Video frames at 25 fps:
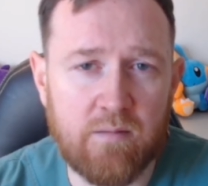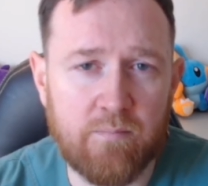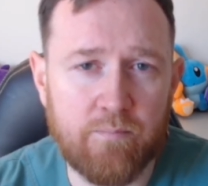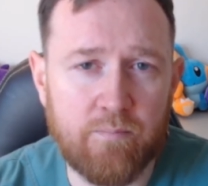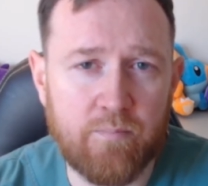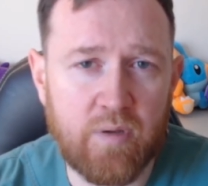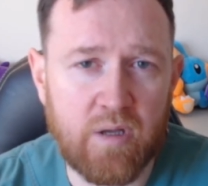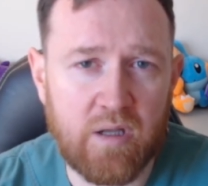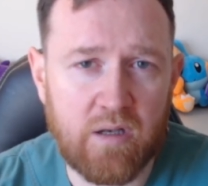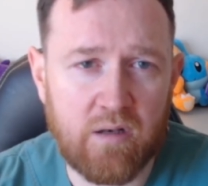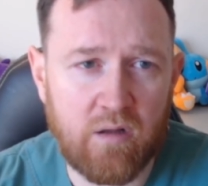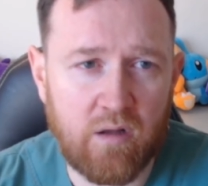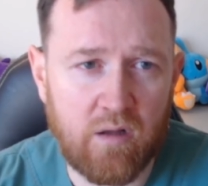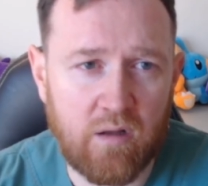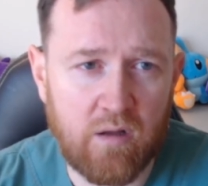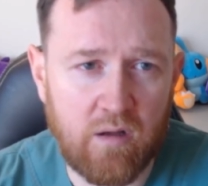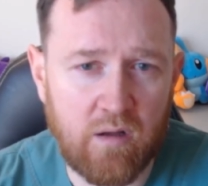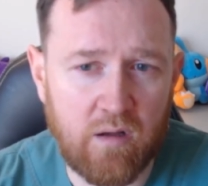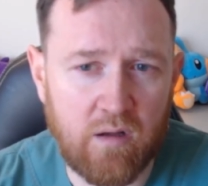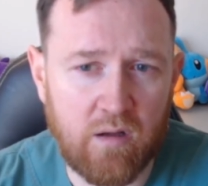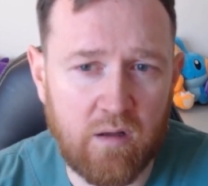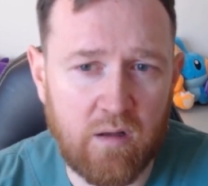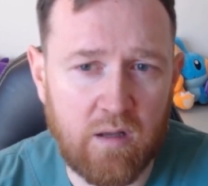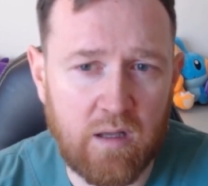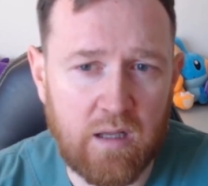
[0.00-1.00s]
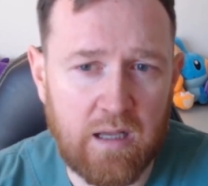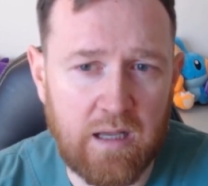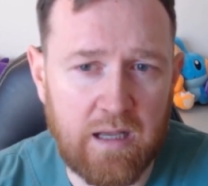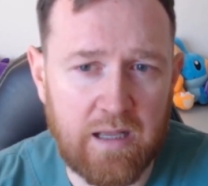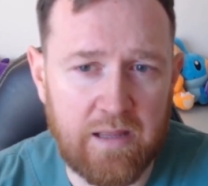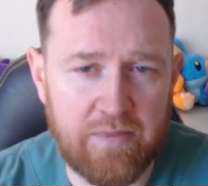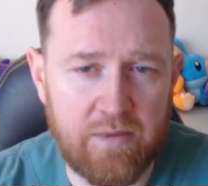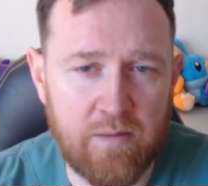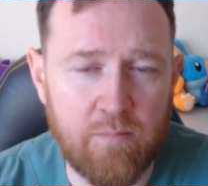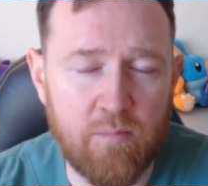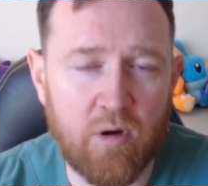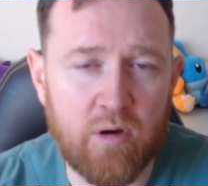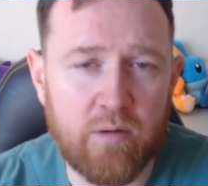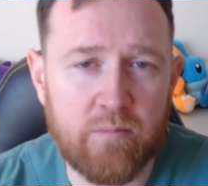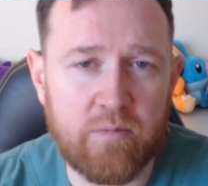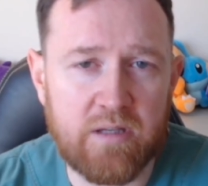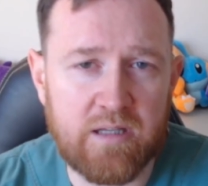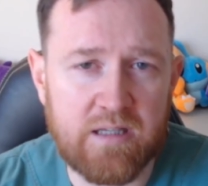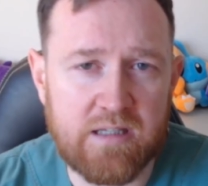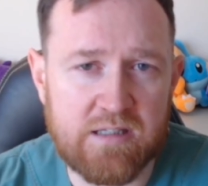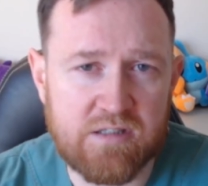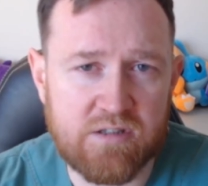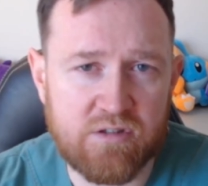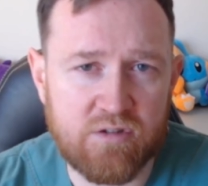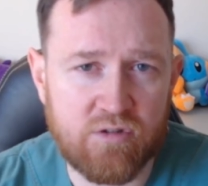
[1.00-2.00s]
But at the moment,
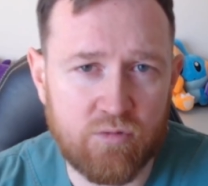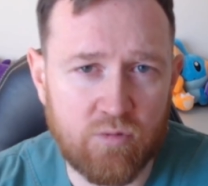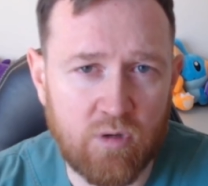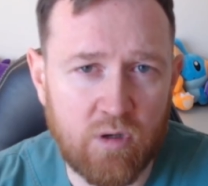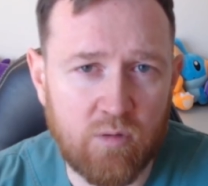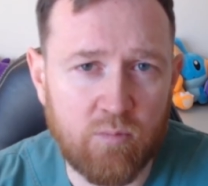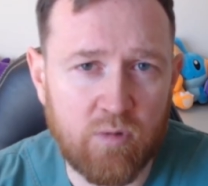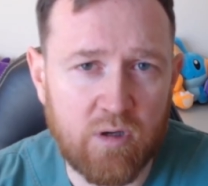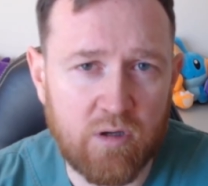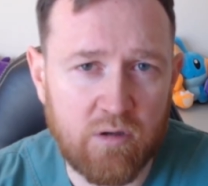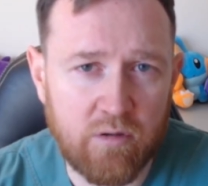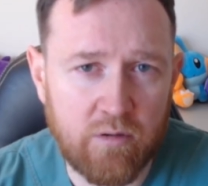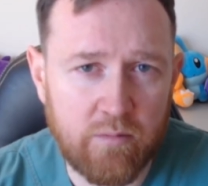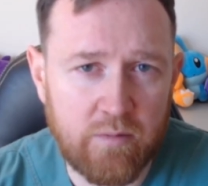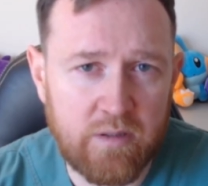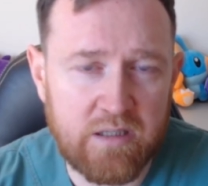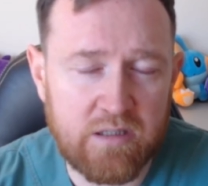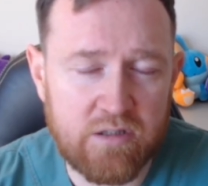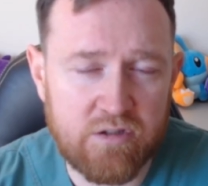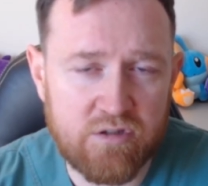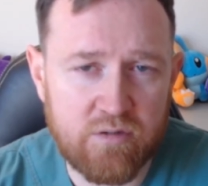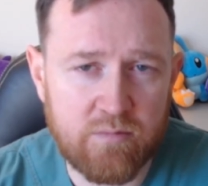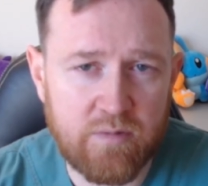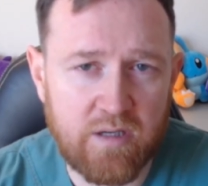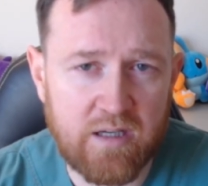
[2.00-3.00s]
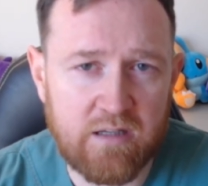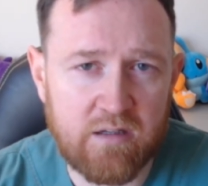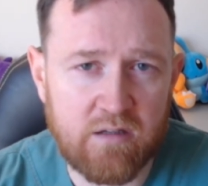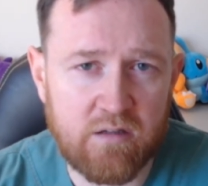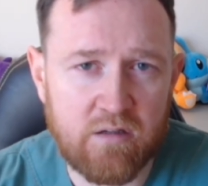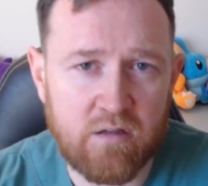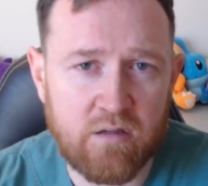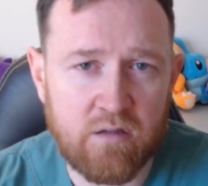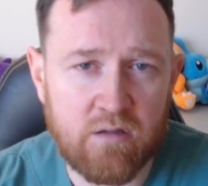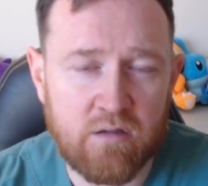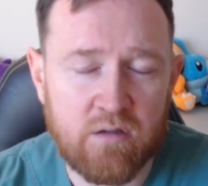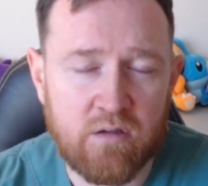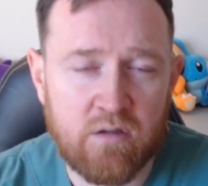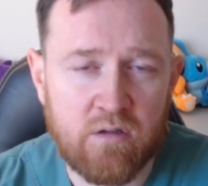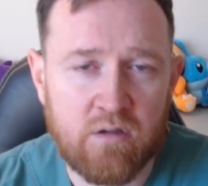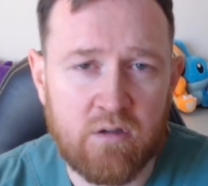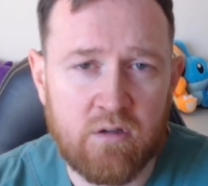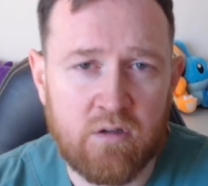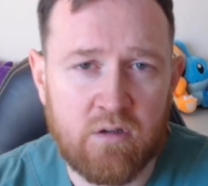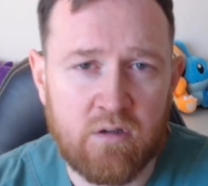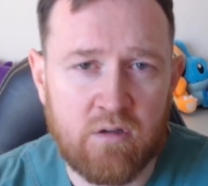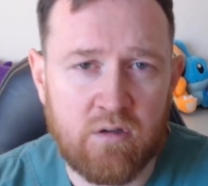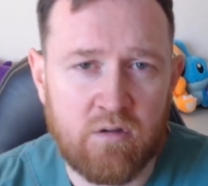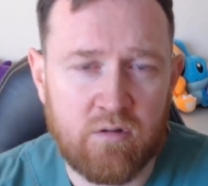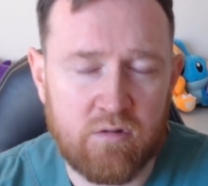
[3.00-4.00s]
he's too unwell to be intubated.
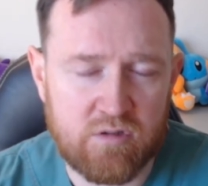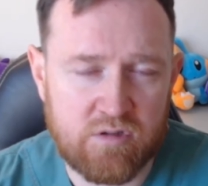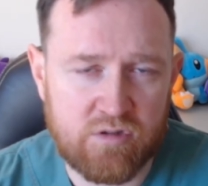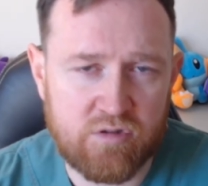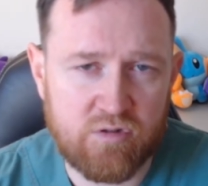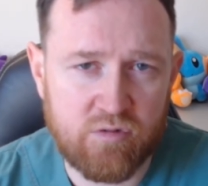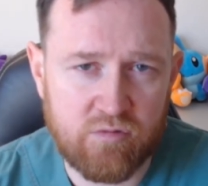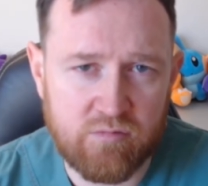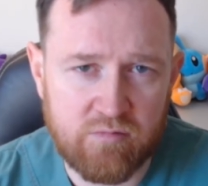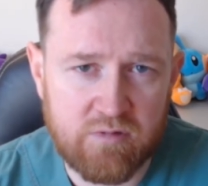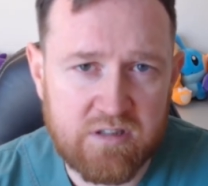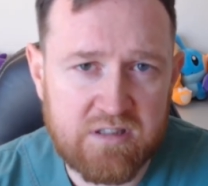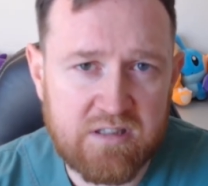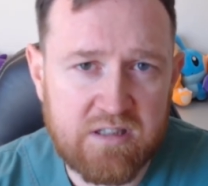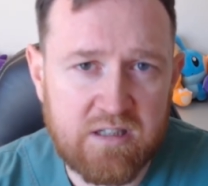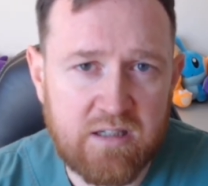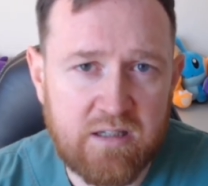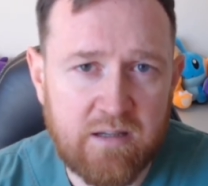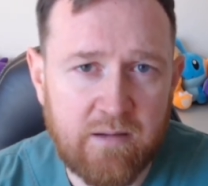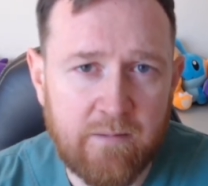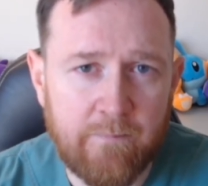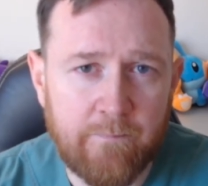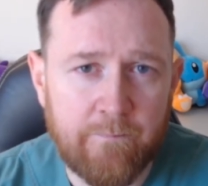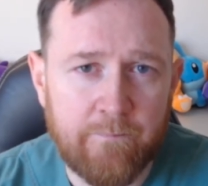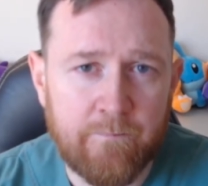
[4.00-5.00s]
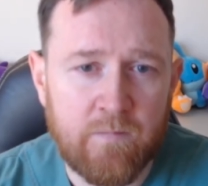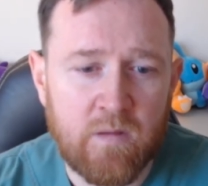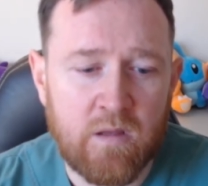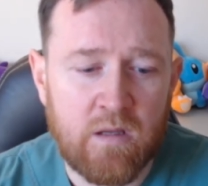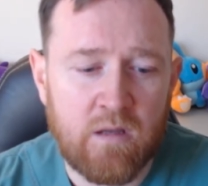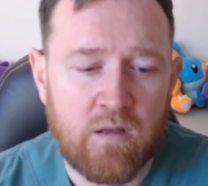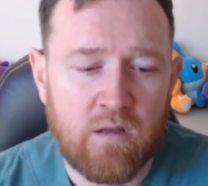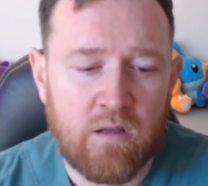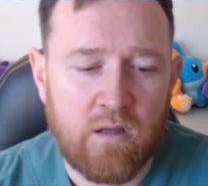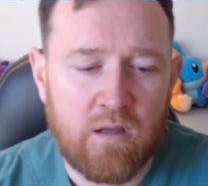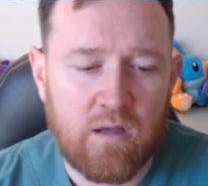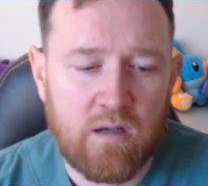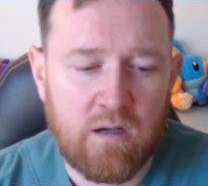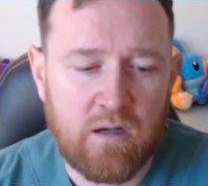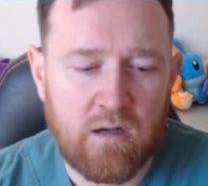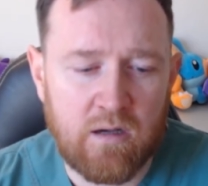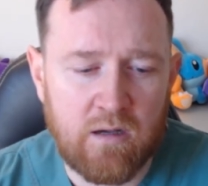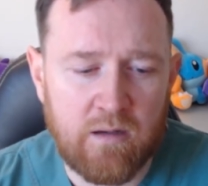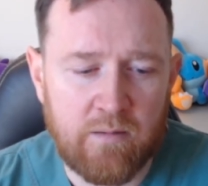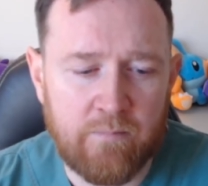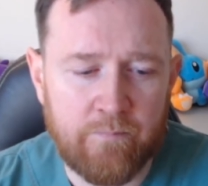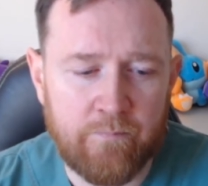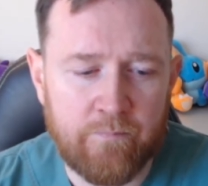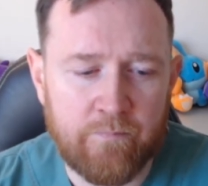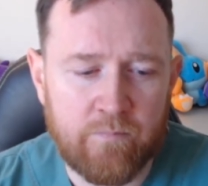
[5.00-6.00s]
It's too risky.
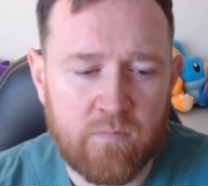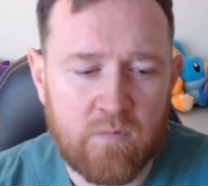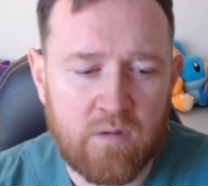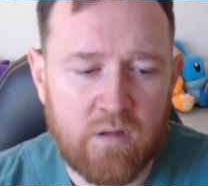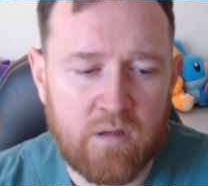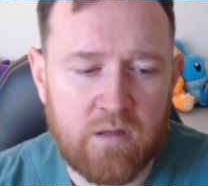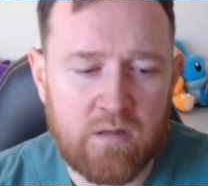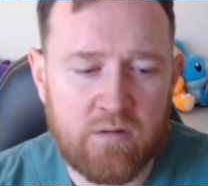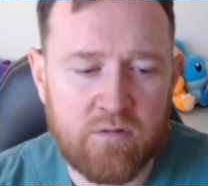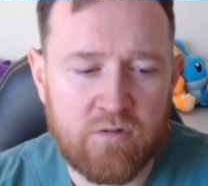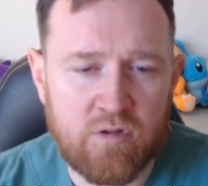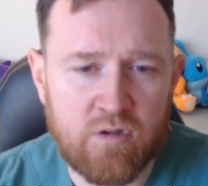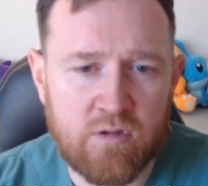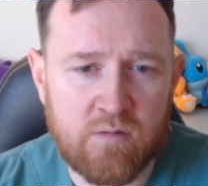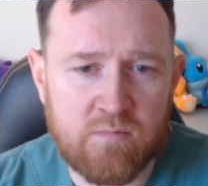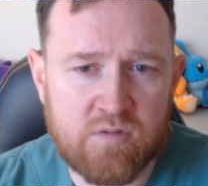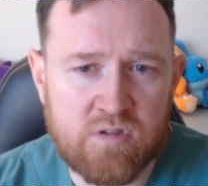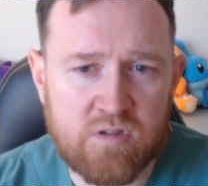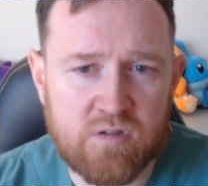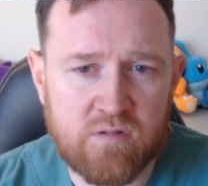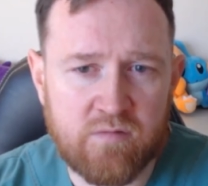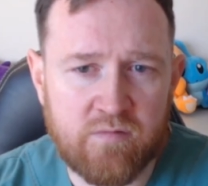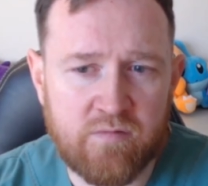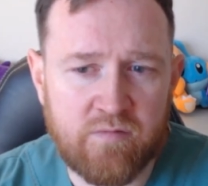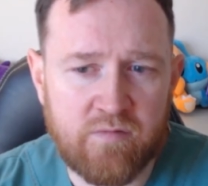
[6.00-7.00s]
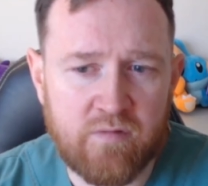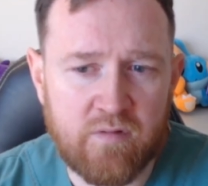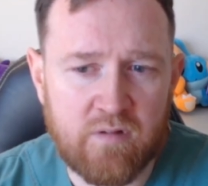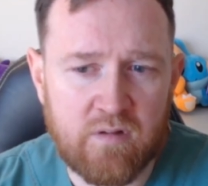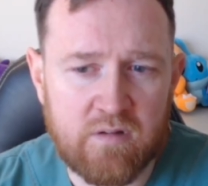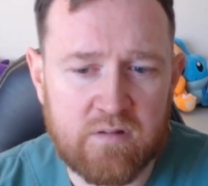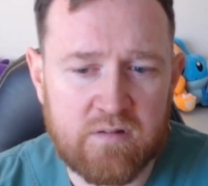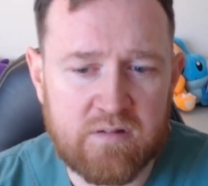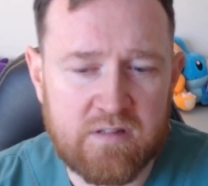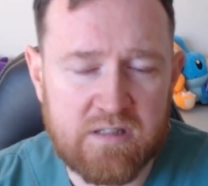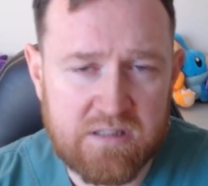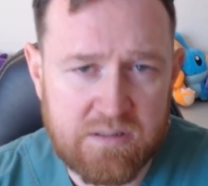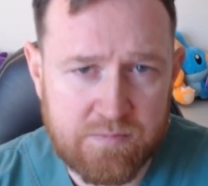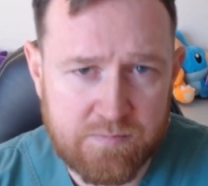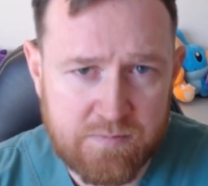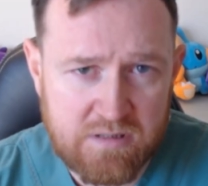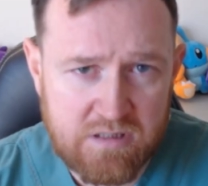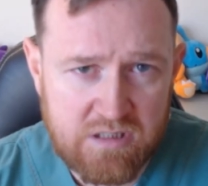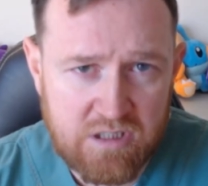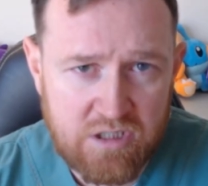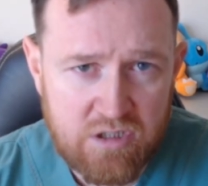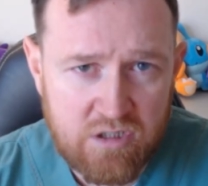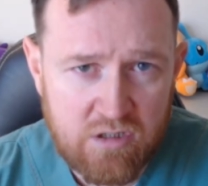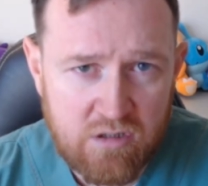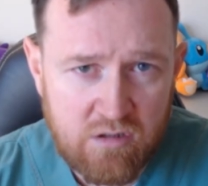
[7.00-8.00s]
In terms of
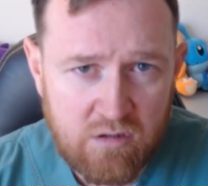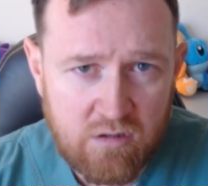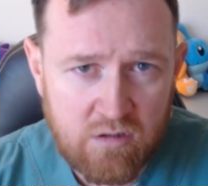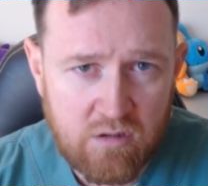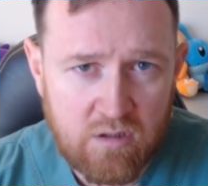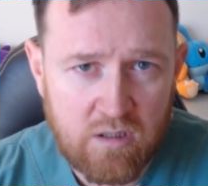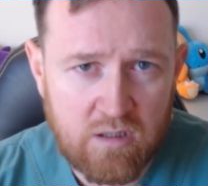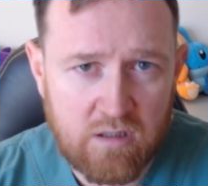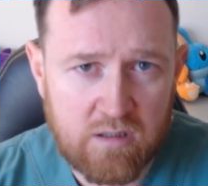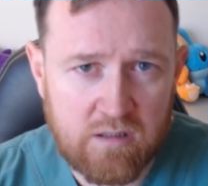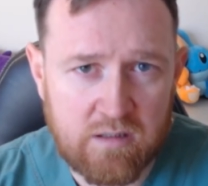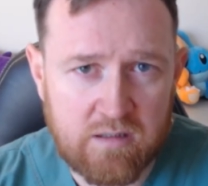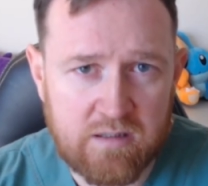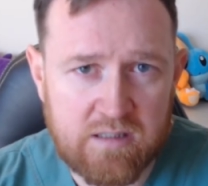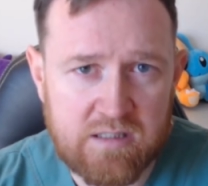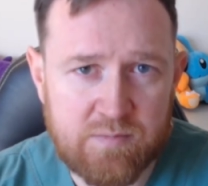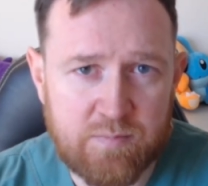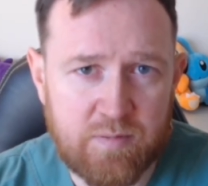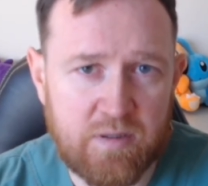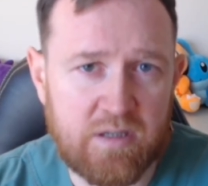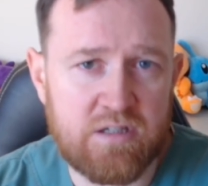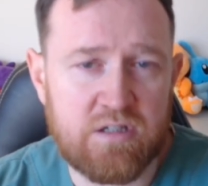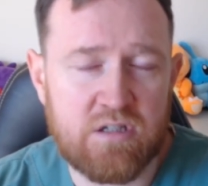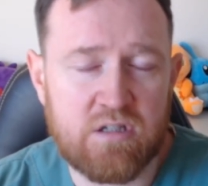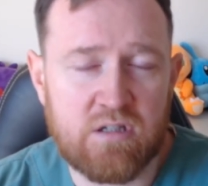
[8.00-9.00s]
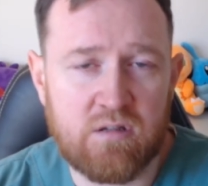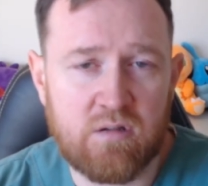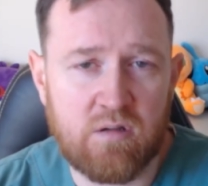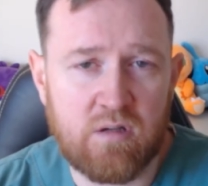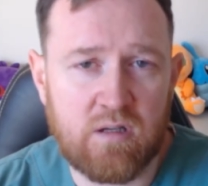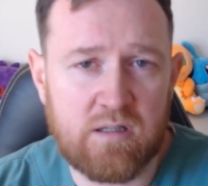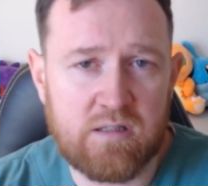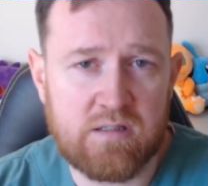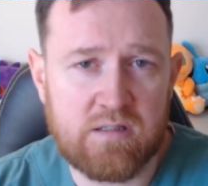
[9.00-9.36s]
disposition, this patient